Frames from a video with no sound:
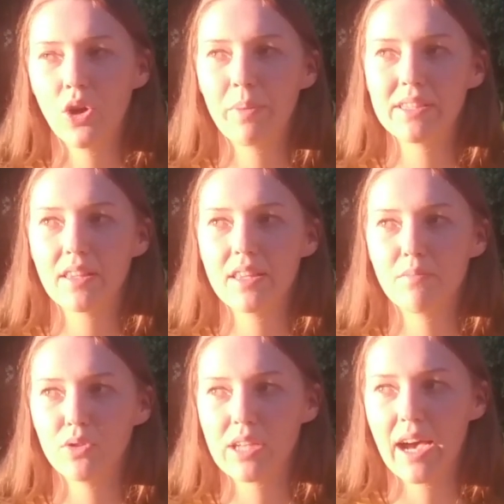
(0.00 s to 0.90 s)
basically the
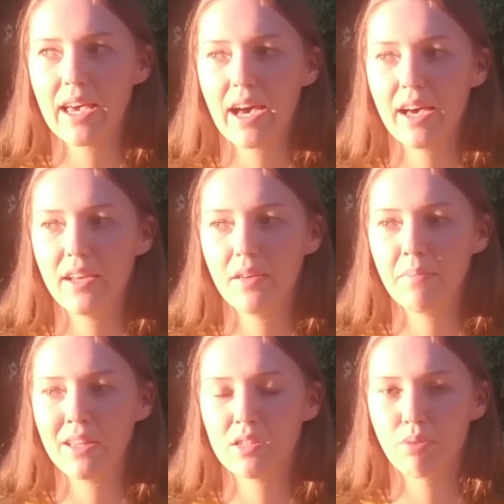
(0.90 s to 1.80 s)
Most High had
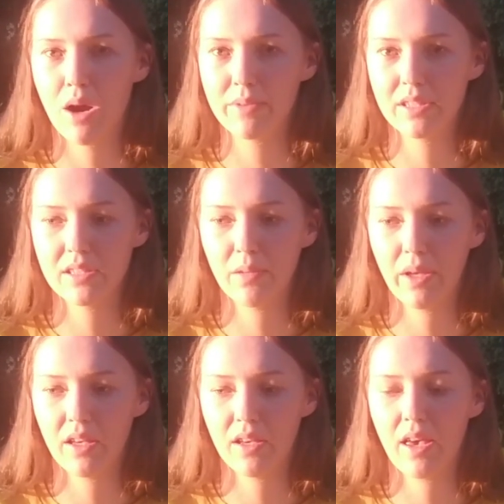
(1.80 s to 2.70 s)
made some promises to
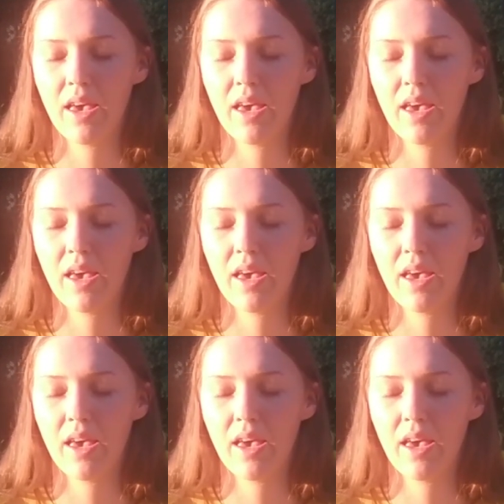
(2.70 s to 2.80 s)
me,